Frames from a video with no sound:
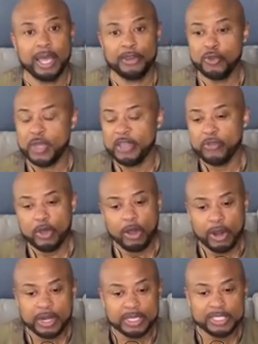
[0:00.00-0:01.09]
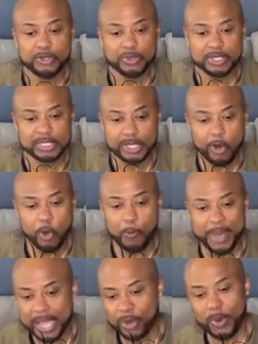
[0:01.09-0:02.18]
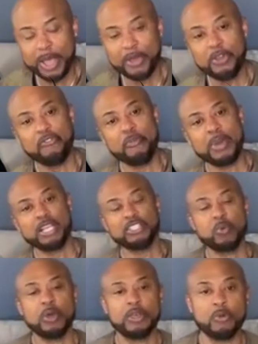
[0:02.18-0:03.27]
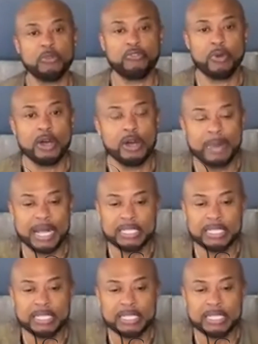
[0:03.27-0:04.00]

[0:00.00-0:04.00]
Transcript: Knew every artist, knew the song, background information, where they were from.